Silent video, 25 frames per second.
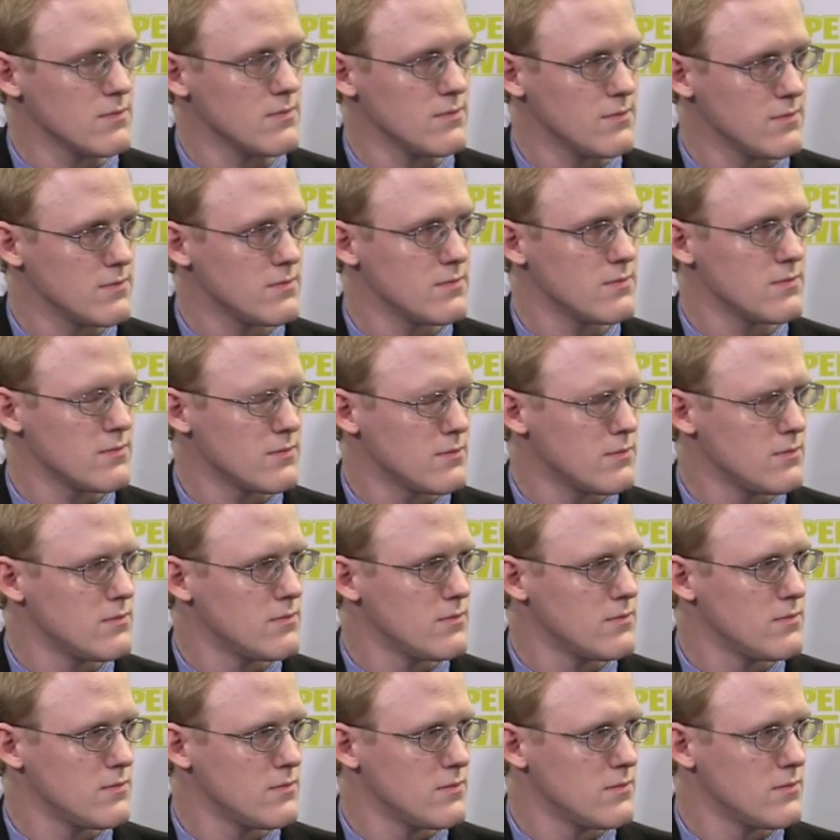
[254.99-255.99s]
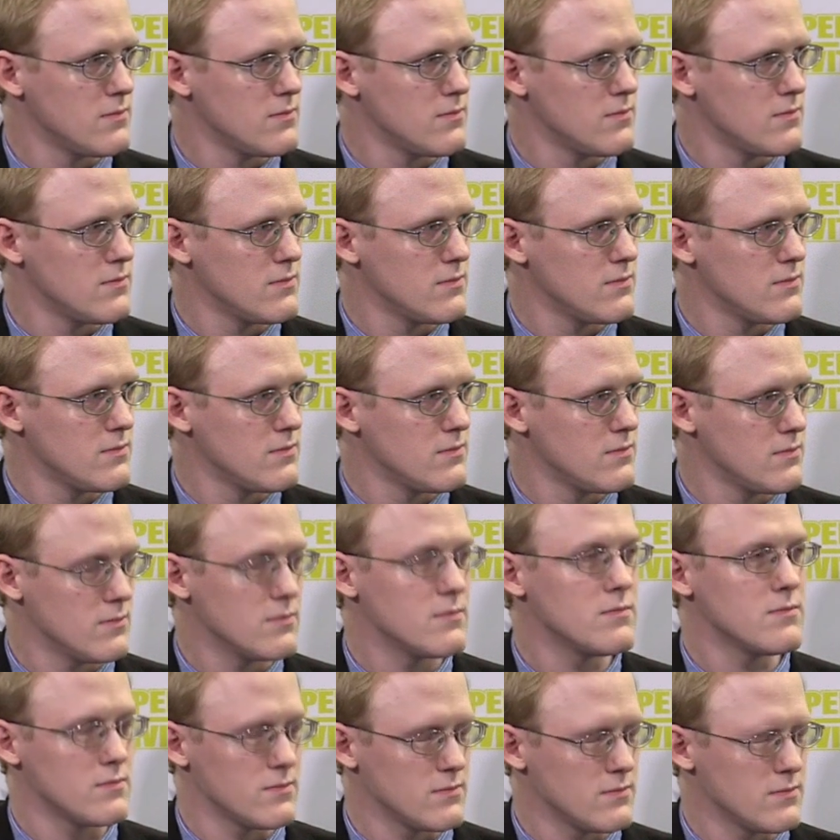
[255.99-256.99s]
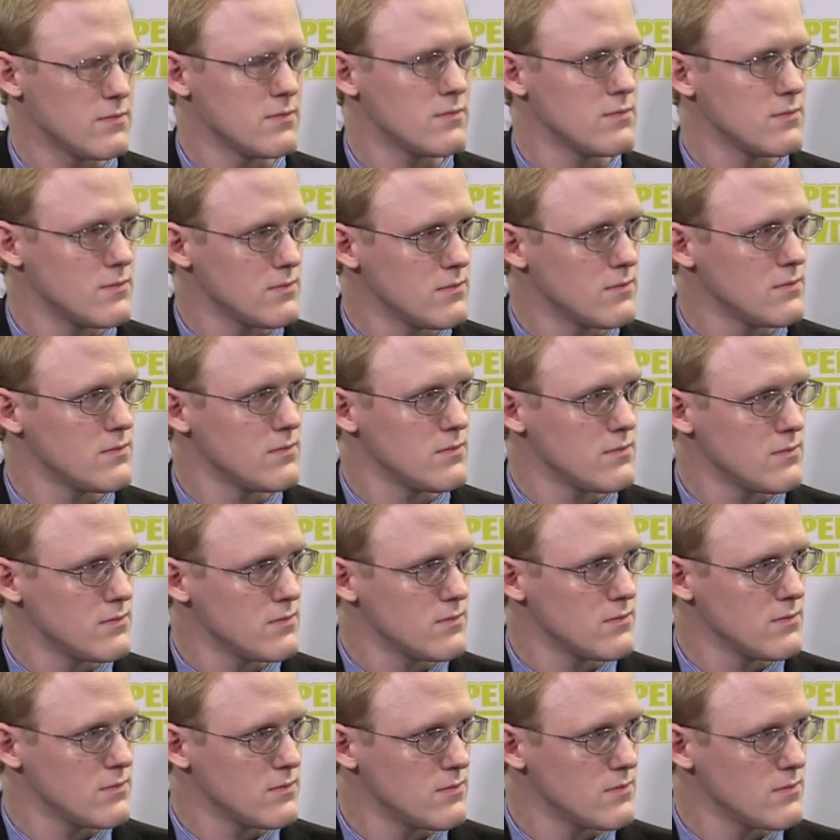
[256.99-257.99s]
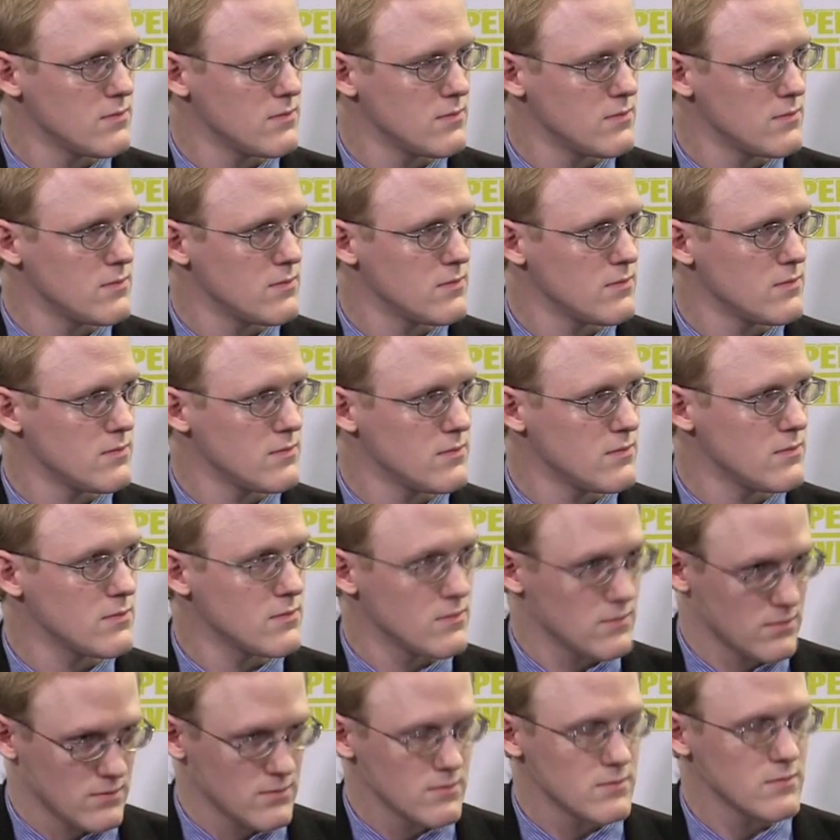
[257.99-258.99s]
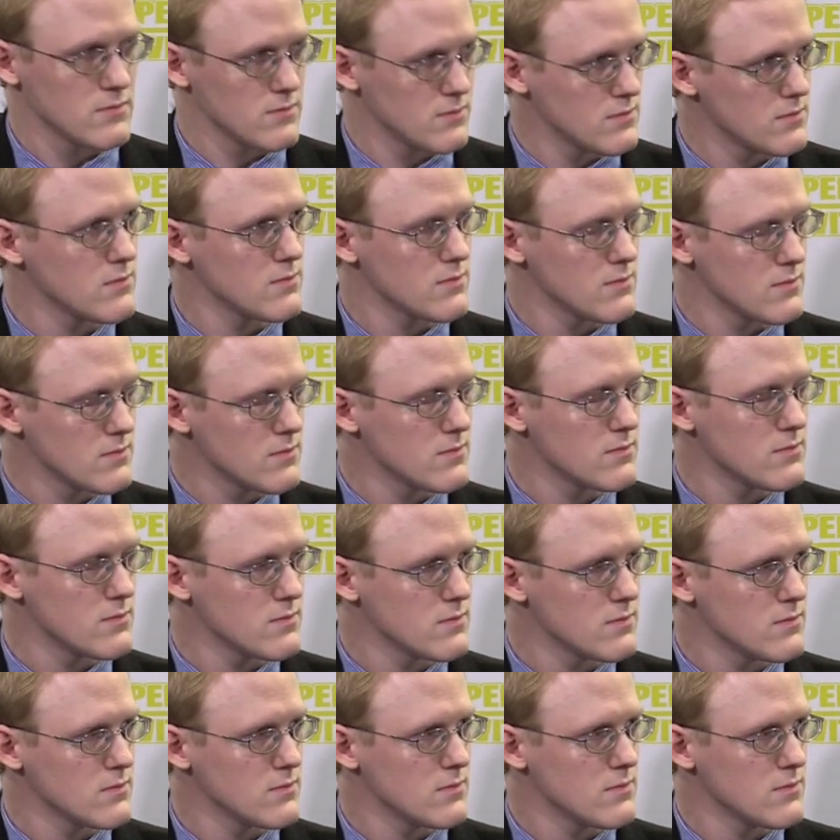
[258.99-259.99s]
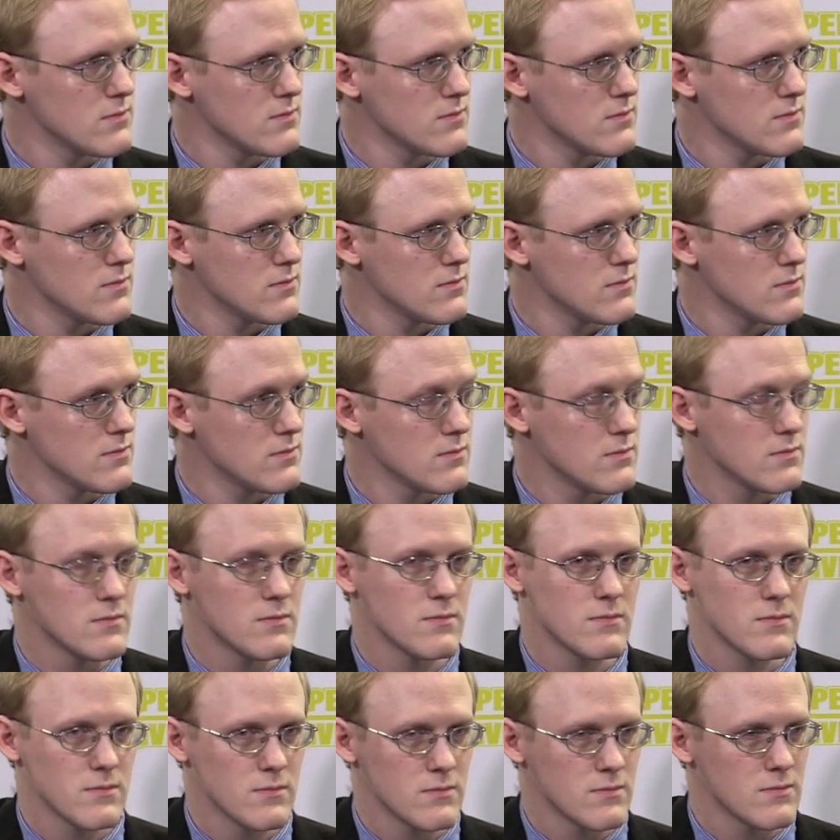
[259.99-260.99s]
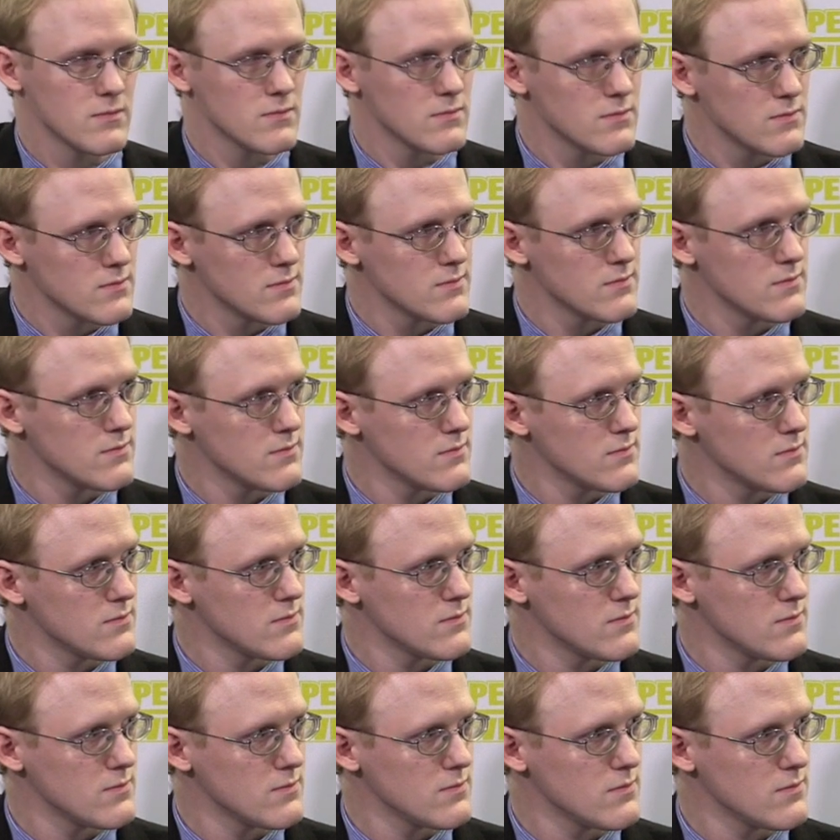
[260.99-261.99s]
The person shown says nothing.